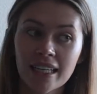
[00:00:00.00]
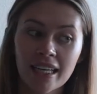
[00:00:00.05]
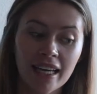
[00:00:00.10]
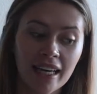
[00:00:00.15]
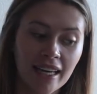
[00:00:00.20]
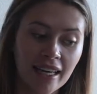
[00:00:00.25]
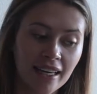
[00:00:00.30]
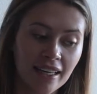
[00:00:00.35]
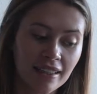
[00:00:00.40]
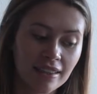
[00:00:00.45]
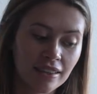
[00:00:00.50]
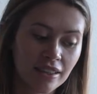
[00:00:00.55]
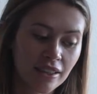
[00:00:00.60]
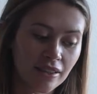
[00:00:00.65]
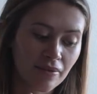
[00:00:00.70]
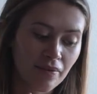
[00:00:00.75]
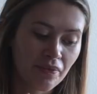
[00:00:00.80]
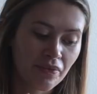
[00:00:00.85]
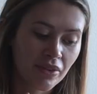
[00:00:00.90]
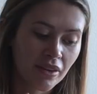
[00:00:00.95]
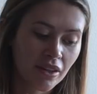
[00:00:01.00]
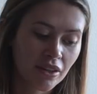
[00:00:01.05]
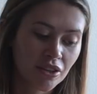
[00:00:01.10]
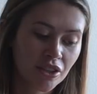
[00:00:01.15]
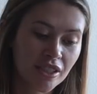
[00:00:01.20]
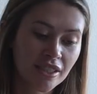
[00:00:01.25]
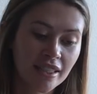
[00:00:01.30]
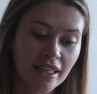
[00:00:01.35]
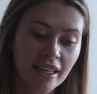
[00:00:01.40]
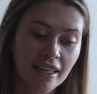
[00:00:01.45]
And
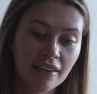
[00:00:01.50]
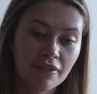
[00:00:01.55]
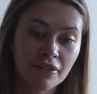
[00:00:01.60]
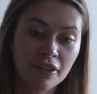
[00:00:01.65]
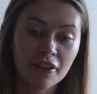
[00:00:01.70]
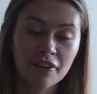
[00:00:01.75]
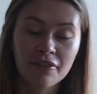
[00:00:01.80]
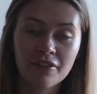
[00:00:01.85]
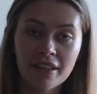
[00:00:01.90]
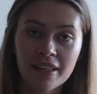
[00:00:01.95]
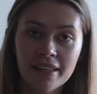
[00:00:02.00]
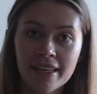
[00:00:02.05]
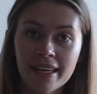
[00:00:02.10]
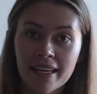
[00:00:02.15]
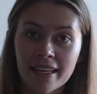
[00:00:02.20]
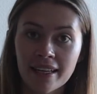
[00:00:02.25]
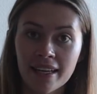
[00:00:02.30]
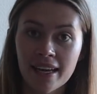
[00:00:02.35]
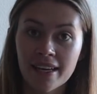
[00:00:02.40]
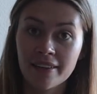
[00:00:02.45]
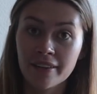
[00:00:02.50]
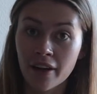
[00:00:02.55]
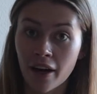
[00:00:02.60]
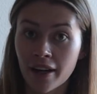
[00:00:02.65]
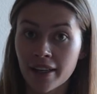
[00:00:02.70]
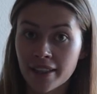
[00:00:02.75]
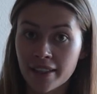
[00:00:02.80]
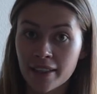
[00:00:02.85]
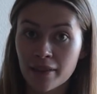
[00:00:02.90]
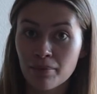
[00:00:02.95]
she said, if you're vegan and
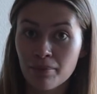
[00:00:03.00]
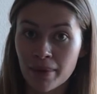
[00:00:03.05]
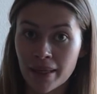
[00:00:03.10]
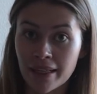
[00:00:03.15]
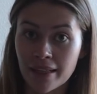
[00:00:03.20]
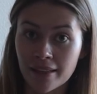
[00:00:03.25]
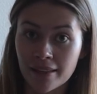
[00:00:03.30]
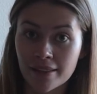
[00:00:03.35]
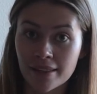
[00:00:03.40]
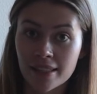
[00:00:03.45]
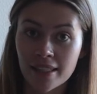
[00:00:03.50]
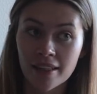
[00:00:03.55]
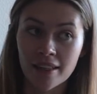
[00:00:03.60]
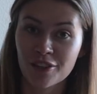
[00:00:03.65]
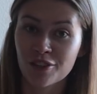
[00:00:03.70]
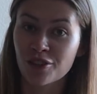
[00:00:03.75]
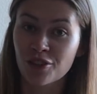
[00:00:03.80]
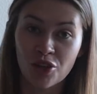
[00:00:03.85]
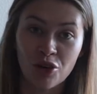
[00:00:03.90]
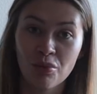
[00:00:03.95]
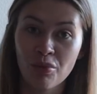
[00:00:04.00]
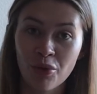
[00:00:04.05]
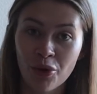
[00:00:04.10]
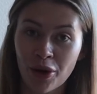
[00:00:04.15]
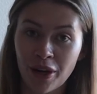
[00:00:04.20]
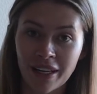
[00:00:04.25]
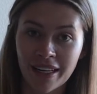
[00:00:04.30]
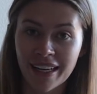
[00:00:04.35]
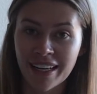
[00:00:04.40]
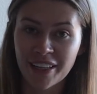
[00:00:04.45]
not eating beans, there's no
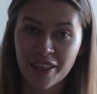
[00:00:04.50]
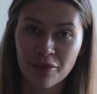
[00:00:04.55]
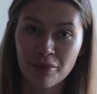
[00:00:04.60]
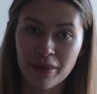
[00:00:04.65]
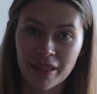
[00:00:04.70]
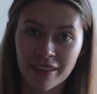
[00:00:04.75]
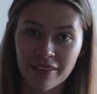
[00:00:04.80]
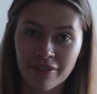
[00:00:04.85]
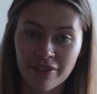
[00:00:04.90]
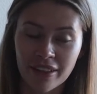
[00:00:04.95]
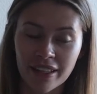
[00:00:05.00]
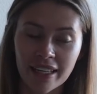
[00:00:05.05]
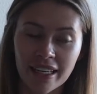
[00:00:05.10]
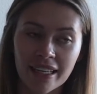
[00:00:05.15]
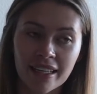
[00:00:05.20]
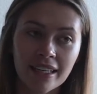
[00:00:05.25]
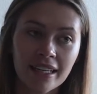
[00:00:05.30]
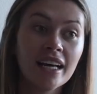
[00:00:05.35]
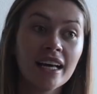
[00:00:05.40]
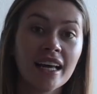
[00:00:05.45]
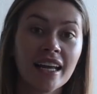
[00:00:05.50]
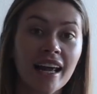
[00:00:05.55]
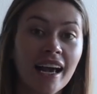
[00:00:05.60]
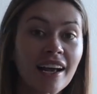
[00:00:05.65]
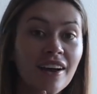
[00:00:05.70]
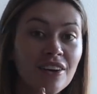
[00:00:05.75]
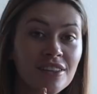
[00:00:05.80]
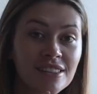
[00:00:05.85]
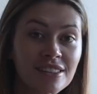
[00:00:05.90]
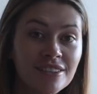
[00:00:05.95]
point in you being vegan. And
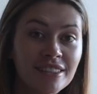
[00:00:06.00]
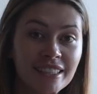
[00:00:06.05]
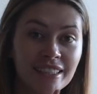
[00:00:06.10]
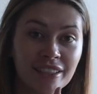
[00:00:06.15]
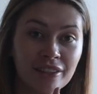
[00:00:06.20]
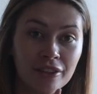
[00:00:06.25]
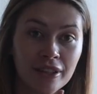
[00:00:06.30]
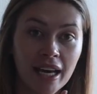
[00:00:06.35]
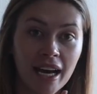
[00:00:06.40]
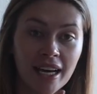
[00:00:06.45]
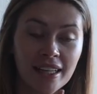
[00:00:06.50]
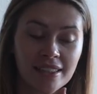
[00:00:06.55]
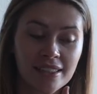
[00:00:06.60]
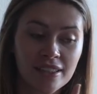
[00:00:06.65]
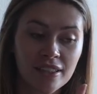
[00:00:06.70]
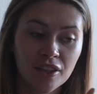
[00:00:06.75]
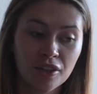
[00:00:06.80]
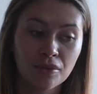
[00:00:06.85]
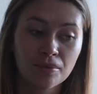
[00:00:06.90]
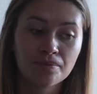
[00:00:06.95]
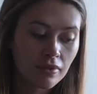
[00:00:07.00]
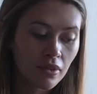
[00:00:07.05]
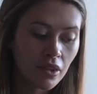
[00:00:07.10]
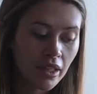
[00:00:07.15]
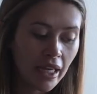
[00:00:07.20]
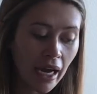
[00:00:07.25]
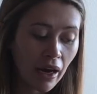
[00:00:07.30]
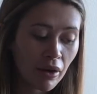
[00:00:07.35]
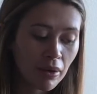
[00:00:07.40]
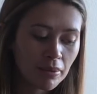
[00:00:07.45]
I also didn't know that, so
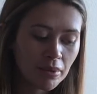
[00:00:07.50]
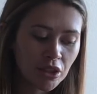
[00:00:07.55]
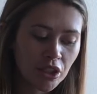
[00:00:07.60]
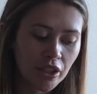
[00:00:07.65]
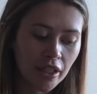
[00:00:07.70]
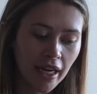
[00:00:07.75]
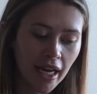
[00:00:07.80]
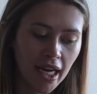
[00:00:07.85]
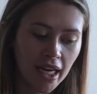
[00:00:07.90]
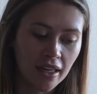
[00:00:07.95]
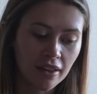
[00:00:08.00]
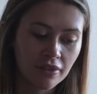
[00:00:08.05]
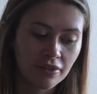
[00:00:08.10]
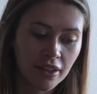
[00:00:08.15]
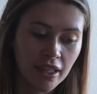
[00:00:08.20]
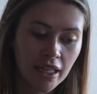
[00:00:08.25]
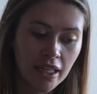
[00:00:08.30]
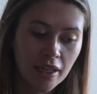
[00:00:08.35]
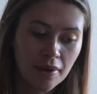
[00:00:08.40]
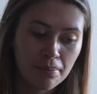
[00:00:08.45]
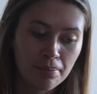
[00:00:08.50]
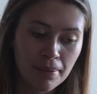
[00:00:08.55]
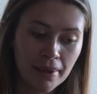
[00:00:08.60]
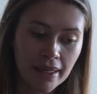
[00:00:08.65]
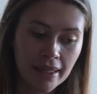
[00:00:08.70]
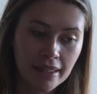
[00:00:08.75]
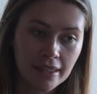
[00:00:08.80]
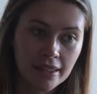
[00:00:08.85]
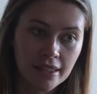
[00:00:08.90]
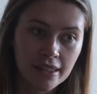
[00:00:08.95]
now I'm sure to have
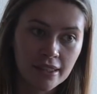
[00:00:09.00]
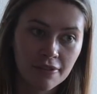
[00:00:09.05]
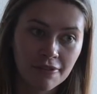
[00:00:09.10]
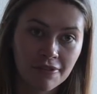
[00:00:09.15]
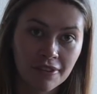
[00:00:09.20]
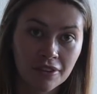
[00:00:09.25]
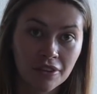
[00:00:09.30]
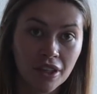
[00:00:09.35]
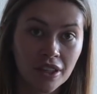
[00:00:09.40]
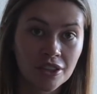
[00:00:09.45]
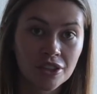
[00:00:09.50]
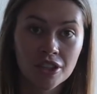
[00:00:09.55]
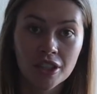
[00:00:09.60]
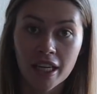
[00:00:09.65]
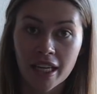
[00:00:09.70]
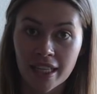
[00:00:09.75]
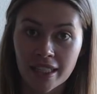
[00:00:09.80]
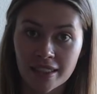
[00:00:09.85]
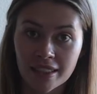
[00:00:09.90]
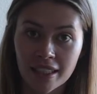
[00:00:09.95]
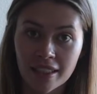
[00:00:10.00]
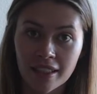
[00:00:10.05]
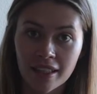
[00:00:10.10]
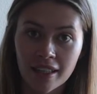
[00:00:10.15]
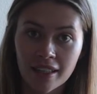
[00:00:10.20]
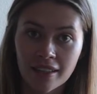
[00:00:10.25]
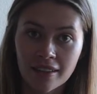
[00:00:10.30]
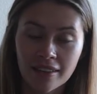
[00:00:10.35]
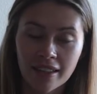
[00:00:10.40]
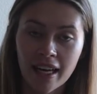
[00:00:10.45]
beans for lunch and
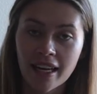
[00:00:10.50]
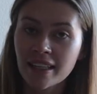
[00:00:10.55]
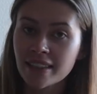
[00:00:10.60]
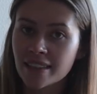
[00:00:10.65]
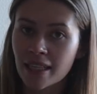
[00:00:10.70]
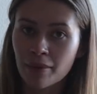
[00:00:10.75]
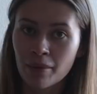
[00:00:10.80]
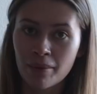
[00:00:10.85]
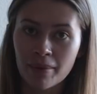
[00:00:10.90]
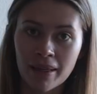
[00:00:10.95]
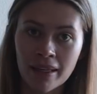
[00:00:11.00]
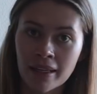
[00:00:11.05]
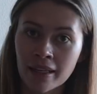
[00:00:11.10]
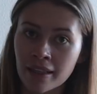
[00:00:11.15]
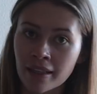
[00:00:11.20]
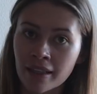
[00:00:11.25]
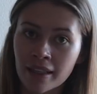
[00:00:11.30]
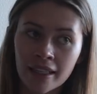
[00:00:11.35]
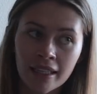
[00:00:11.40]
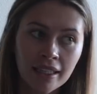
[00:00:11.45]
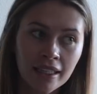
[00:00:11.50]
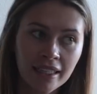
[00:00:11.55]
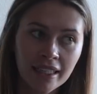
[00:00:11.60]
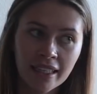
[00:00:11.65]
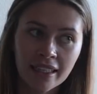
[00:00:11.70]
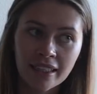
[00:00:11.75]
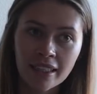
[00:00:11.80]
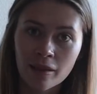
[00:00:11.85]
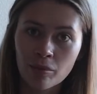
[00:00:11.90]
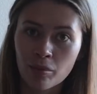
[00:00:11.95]
dinner. Any type of bean,
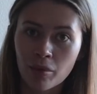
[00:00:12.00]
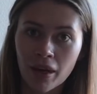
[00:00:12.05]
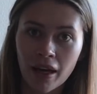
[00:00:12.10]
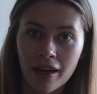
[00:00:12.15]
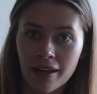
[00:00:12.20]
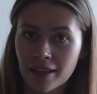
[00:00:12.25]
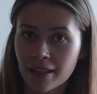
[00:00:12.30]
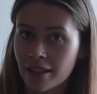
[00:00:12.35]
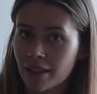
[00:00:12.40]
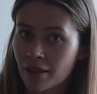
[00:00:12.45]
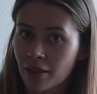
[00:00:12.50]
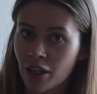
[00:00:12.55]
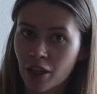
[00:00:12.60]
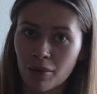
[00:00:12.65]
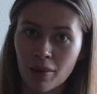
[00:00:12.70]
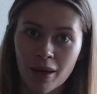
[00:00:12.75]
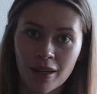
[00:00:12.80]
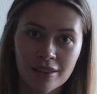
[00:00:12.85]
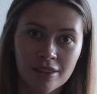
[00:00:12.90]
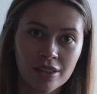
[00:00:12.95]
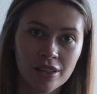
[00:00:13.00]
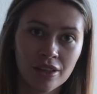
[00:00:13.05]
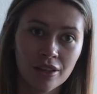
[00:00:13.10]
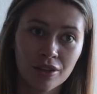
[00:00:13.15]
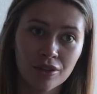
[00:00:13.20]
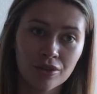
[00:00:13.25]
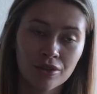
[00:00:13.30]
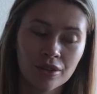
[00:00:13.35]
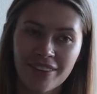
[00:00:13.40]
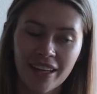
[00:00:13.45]
kidney, black,
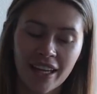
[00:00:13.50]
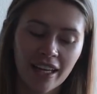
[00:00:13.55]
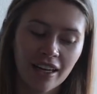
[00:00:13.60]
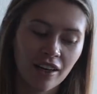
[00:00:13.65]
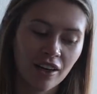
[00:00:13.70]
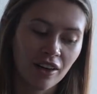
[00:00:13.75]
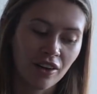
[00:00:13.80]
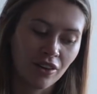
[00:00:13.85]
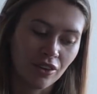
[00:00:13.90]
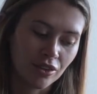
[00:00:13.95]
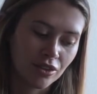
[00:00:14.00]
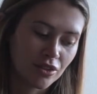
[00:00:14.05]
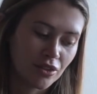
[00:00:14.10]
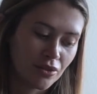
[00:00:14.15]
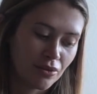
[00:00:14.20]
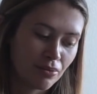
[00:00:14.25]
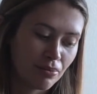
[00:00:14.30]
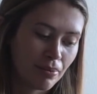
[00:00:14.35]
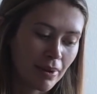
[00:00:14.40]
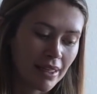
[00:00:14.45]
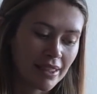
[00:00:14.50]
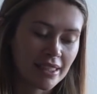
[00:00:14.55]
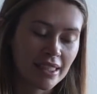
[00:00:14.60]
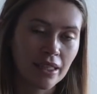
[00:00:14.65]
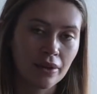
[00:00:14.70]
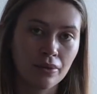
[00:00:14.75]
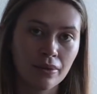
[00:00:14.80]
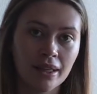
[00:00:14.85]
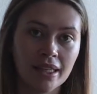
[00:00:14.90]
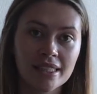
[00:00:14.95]
garbanzo, and I'll mix it
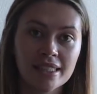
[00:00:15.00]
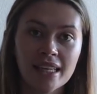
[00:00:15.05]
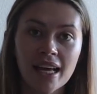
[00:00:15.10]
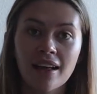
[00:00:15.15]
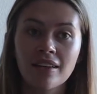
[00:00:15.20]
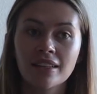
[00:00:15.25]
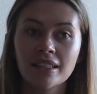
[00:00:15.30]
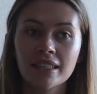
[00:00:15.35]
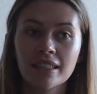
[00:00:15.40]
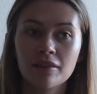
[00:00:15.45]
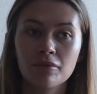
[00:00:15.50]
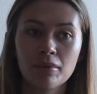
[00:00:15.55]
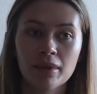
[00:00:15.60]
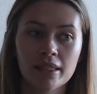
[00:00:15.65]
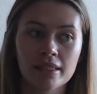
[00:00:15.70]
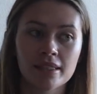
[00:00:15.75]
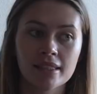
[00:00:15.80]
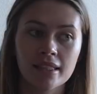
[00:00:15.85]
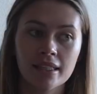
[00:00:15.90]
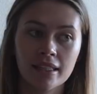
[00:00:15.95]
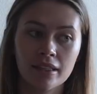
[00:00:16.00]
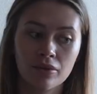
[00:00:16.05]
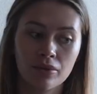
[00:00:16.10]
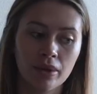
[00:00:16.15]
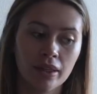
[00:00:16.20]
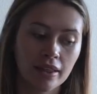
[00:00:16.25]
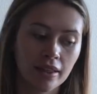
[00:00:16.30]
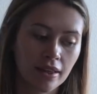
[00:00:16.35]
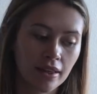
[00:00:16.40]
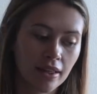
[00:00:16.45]
in with a salad, mix it in
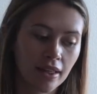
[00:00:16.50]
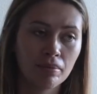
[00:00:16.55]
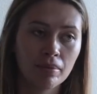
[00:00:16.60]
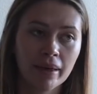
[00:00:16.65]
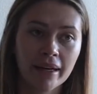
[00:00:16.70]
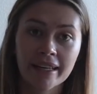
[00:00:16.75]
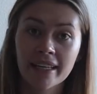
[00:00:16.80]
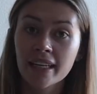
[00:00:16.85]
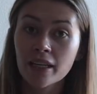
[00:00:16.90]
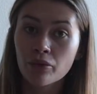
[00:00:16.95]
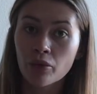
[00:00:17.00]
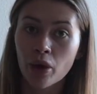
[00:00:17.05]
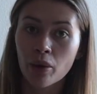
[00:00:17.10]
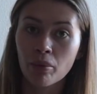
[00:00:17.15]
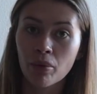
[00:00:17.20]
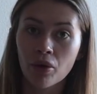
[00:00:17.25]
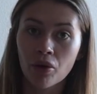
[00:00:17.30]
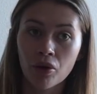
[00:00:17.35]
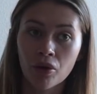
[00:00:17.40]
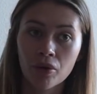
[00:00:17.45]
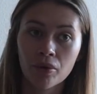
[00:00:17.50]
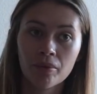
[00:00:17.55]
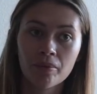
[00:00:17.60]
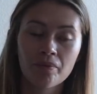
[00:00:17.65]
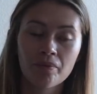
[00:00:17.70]
with a quinoa bowl.